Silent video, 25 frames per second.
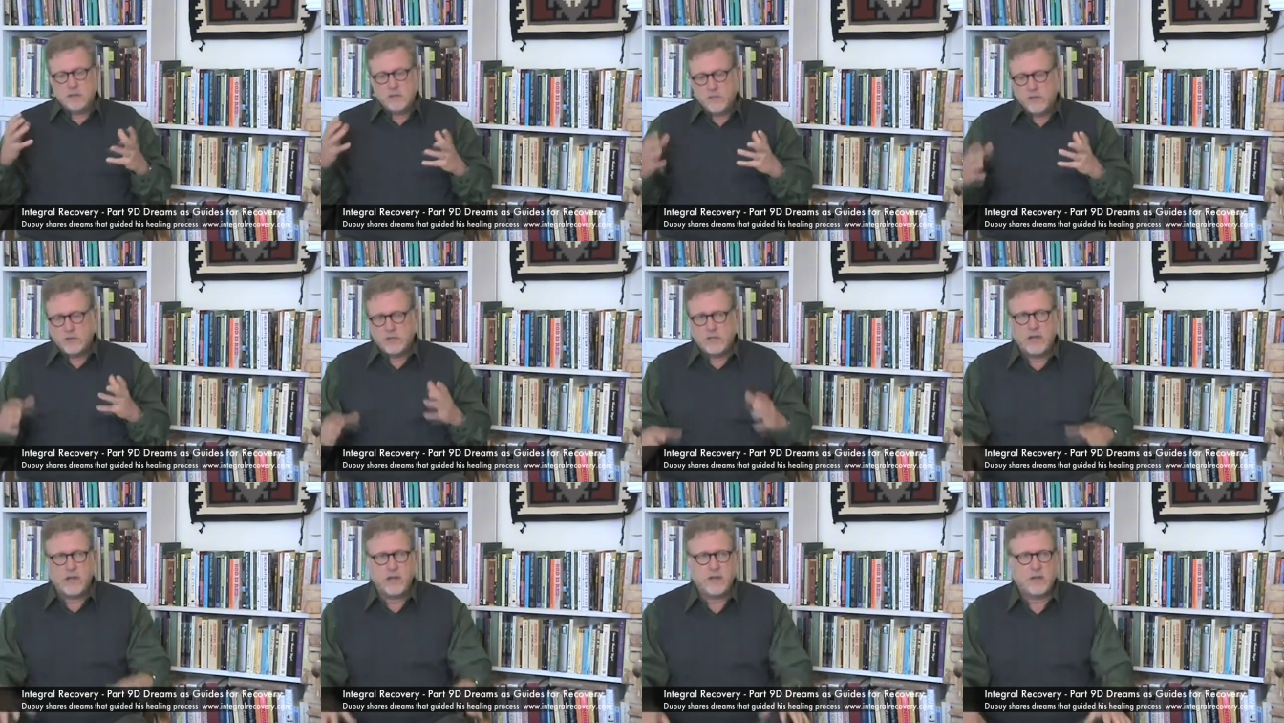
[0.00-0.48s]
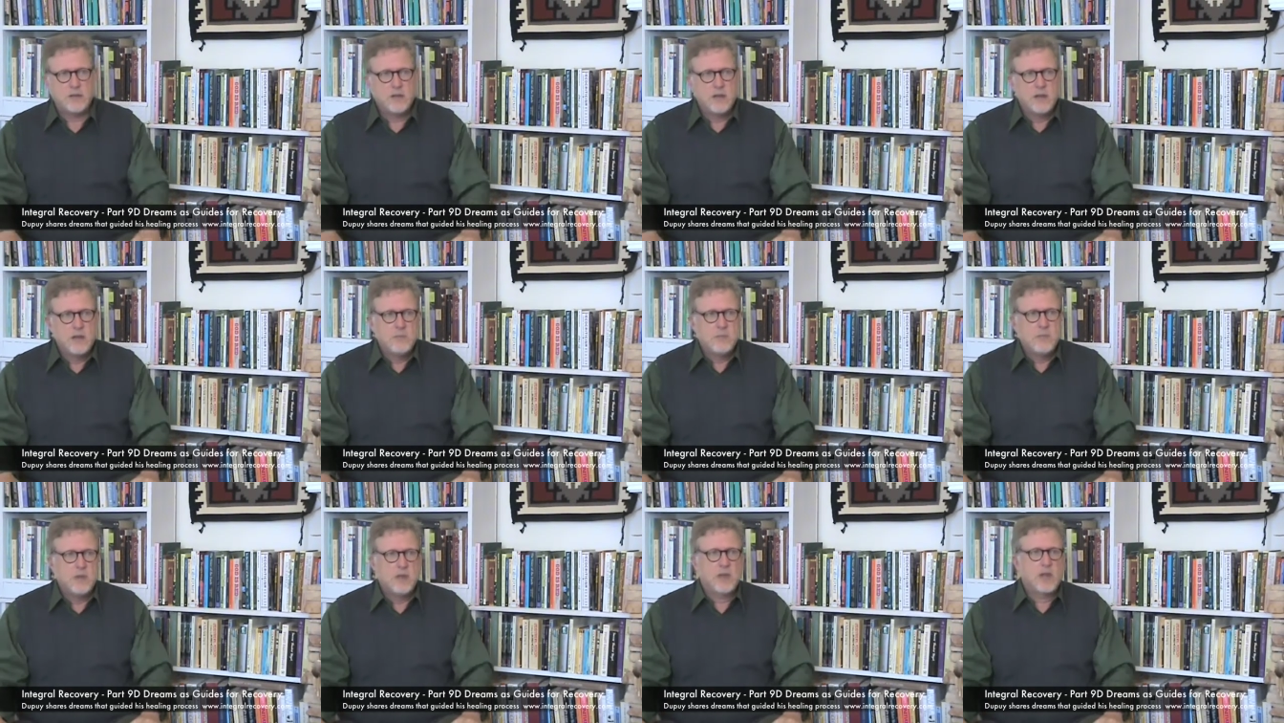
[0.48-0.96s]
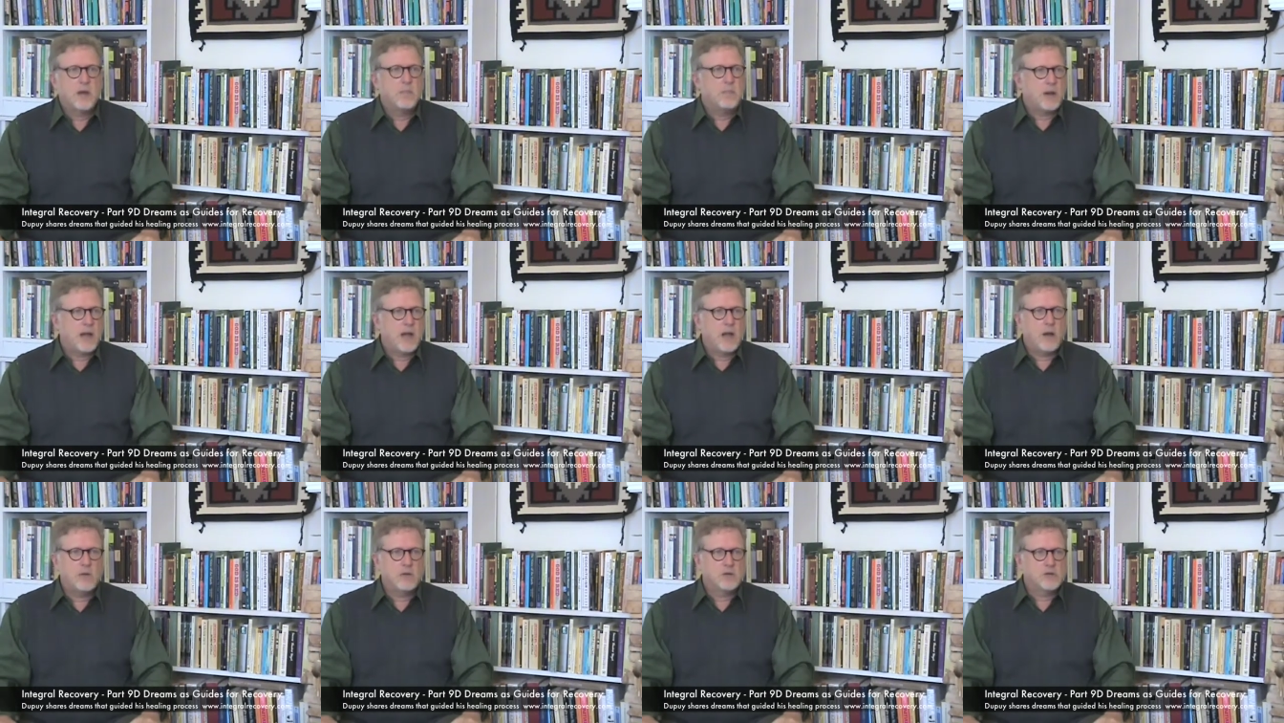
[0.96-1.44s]
would take me a
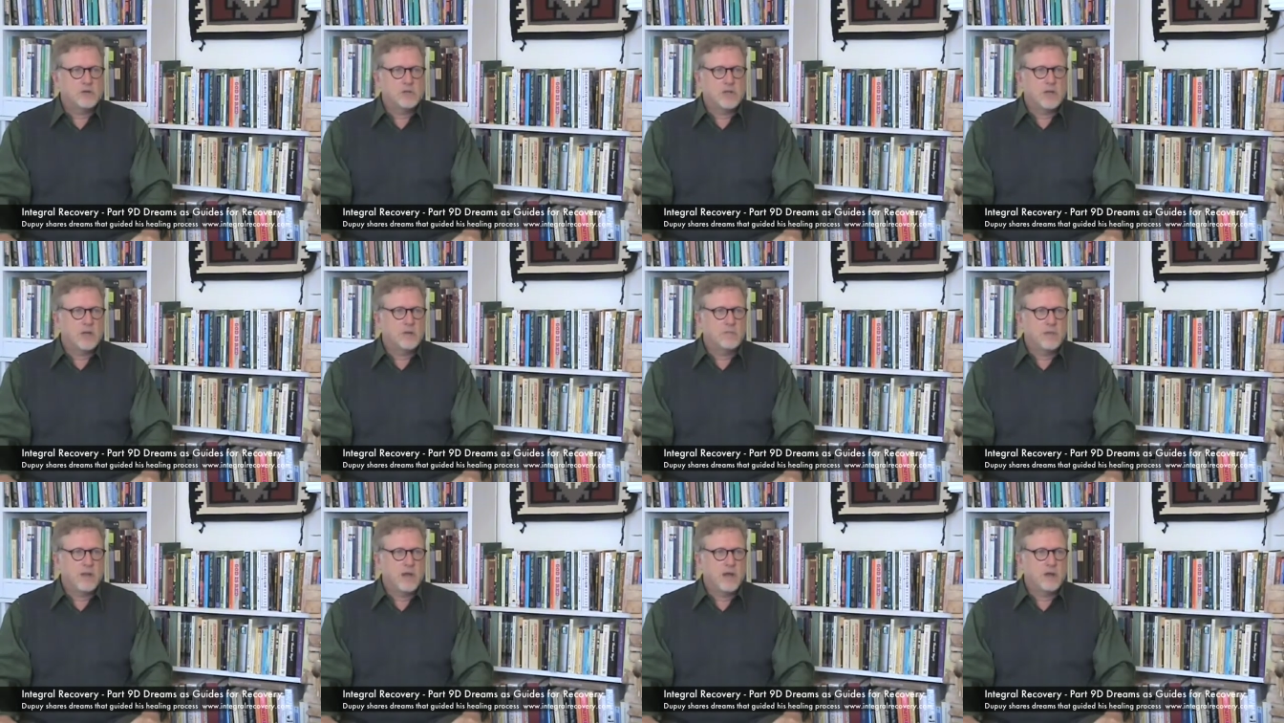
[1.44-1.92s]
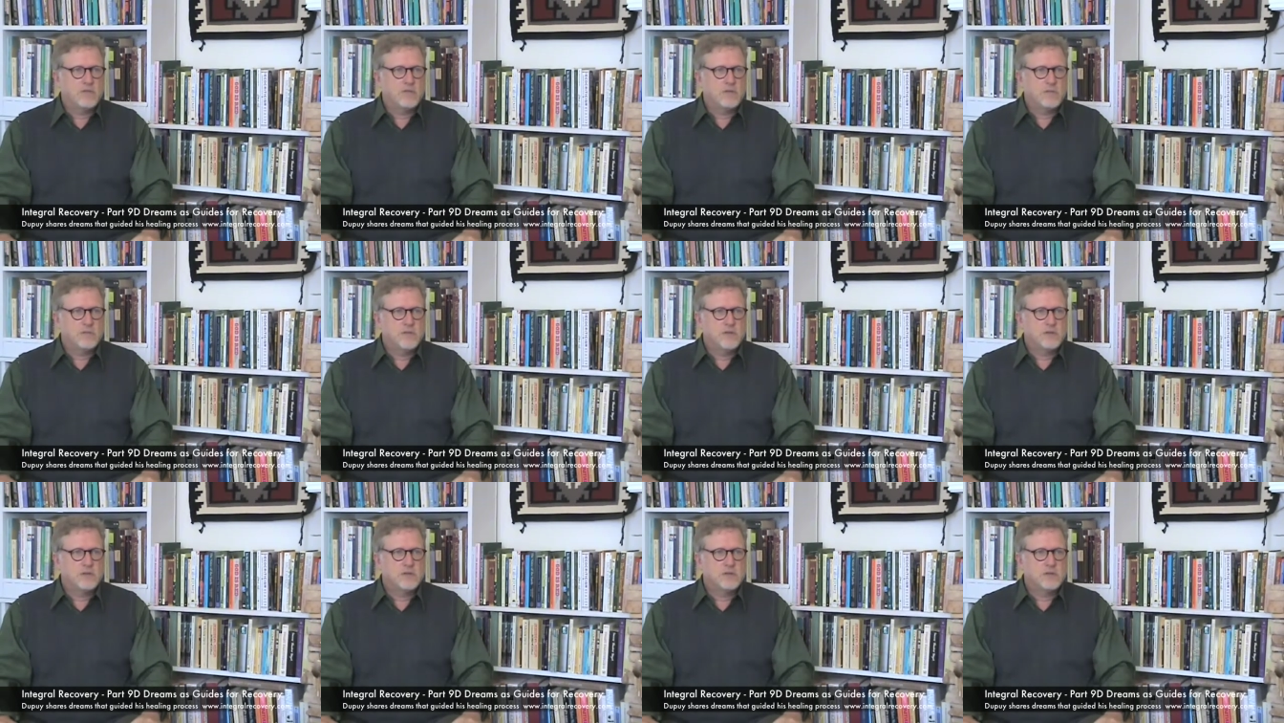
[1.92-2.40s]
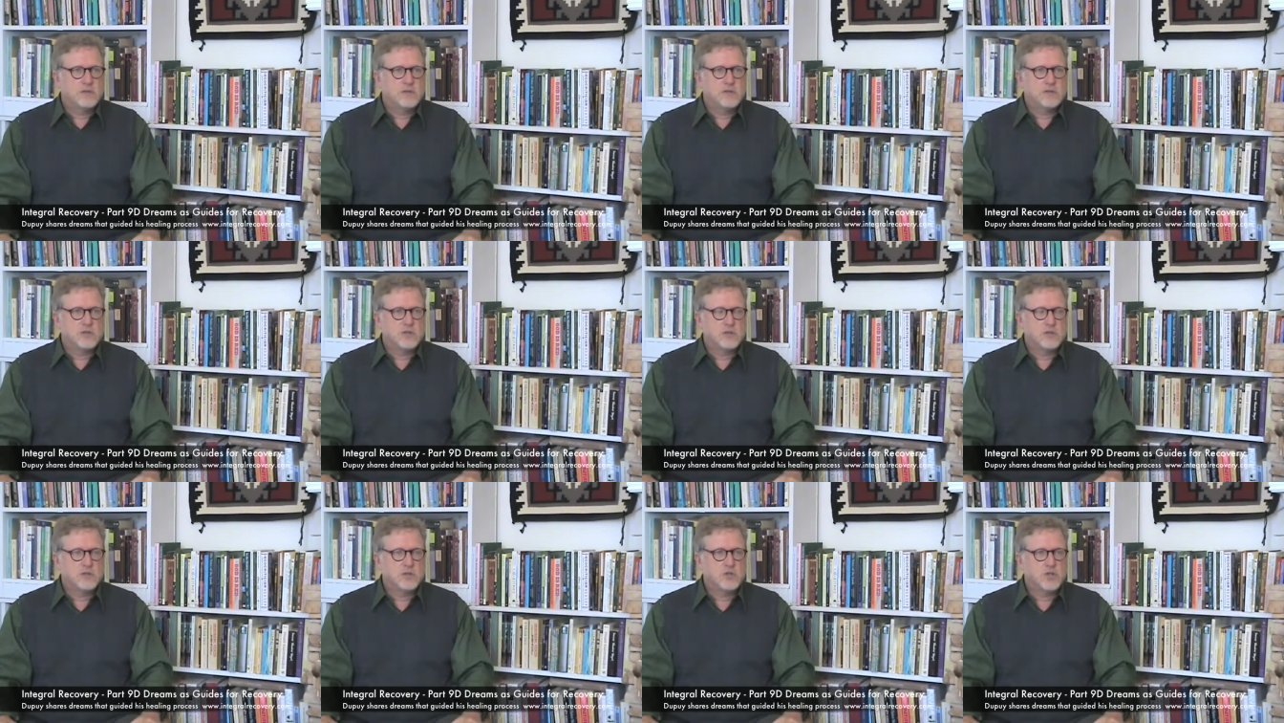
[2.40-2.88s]
couple hours to come down from this
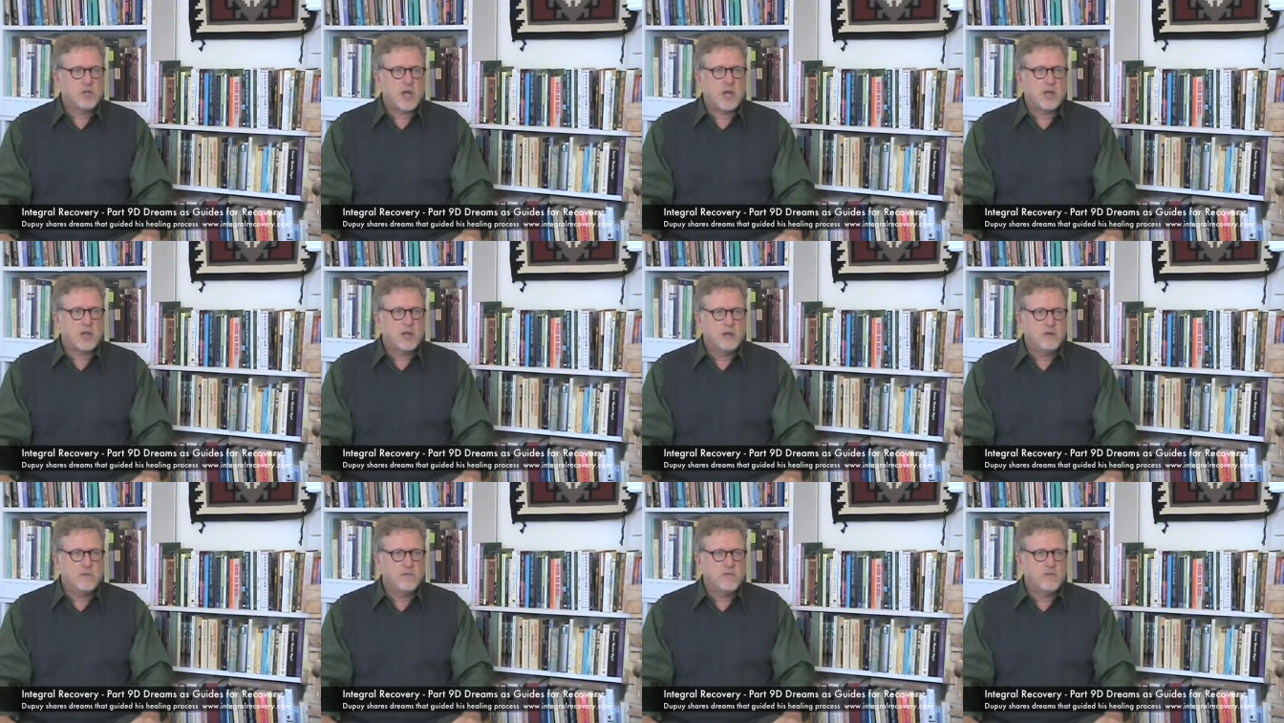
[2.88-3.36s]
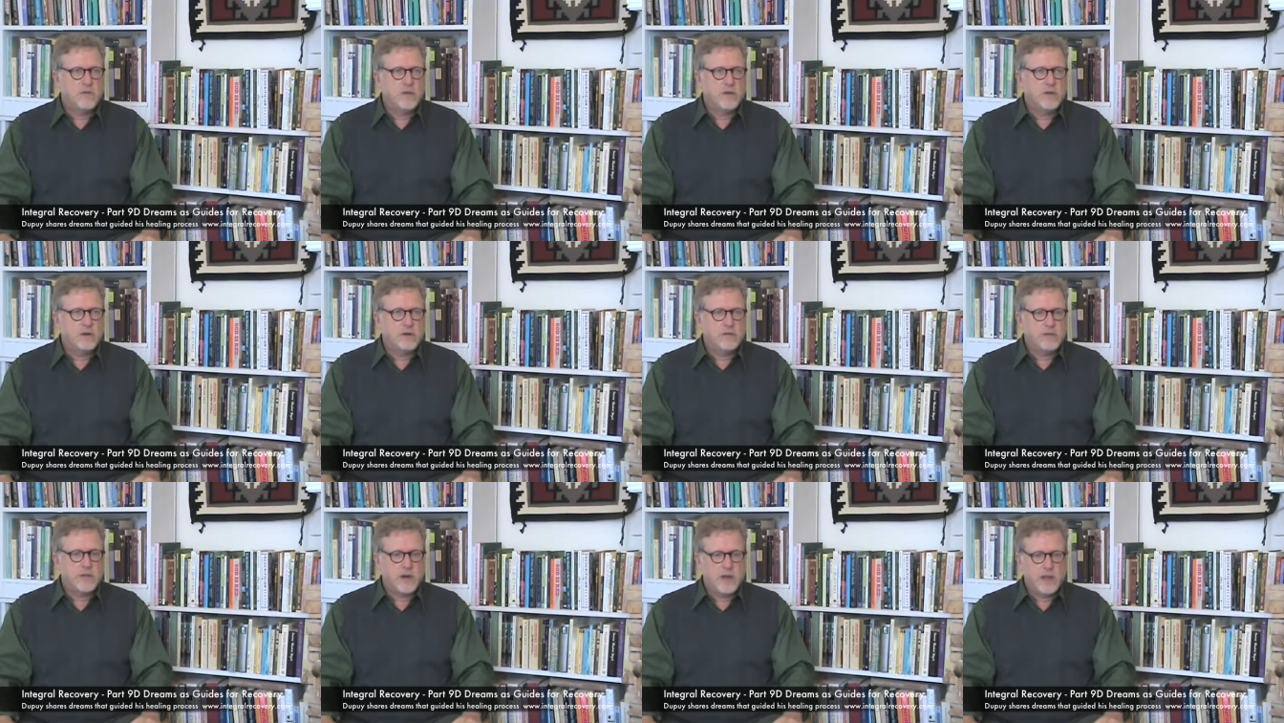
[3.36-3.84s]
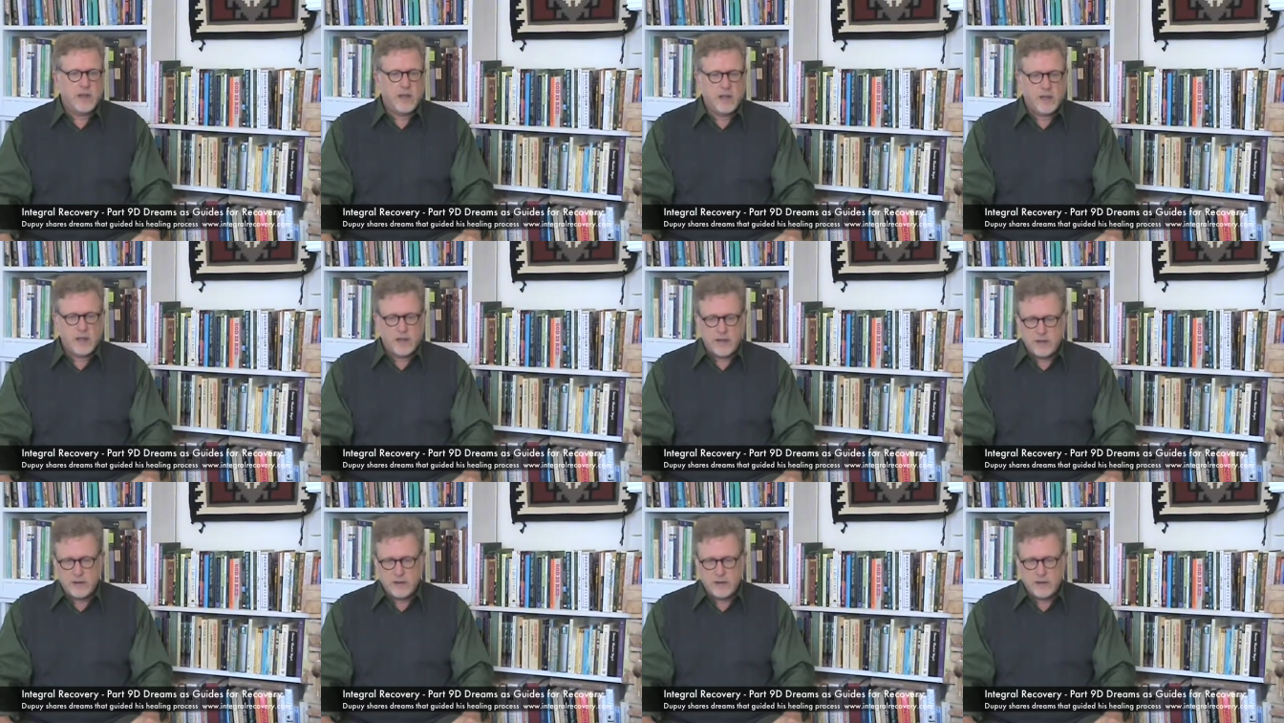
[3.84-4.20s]
just shocking fear that I had,